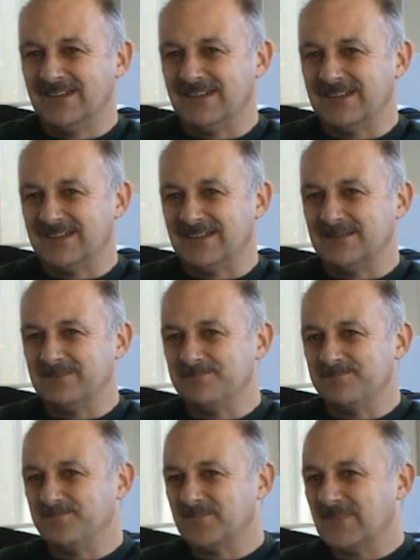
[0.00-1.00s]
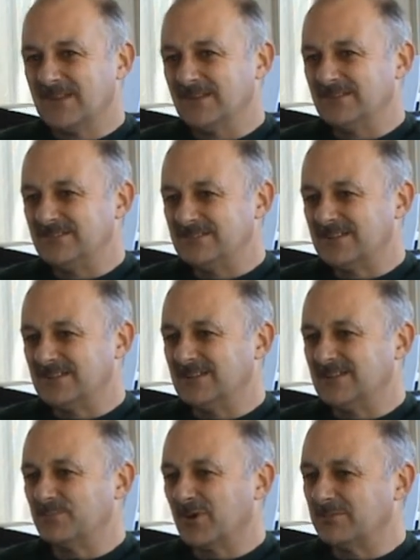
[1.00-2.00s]
and
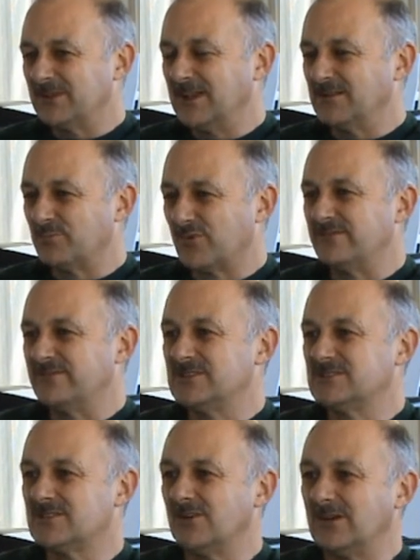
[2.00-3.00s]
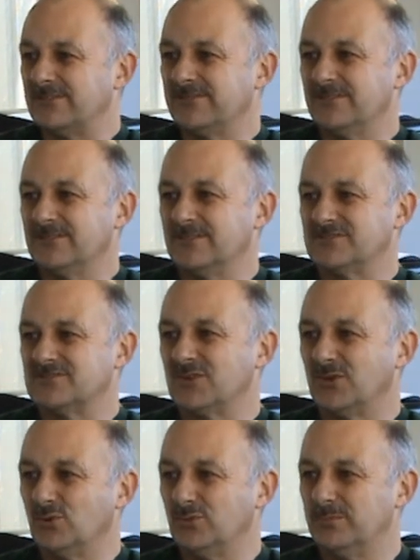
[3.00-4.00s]
probably had a privileged life at
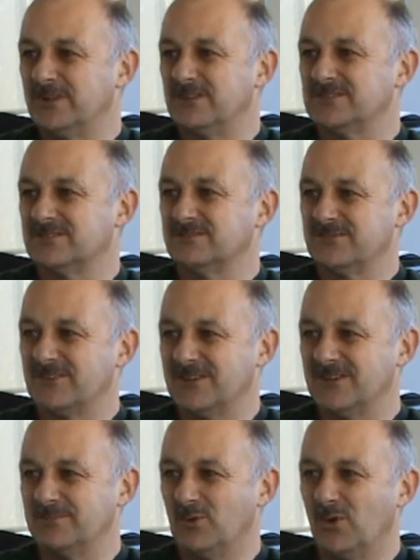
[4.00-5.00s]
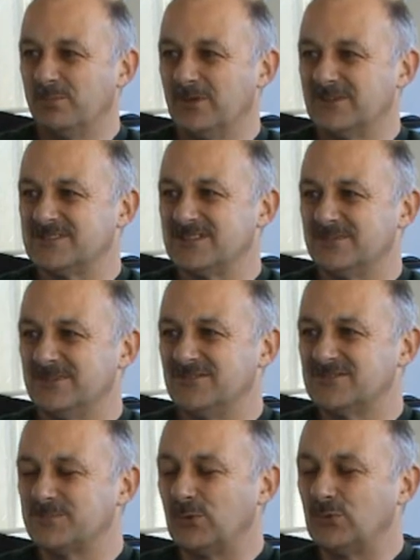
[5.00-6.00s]
school because of my ability
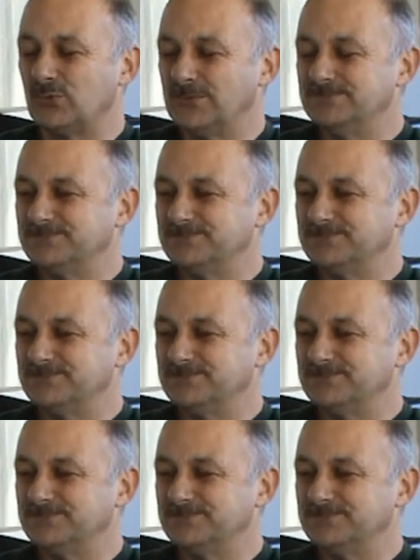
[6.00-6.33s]
within sport.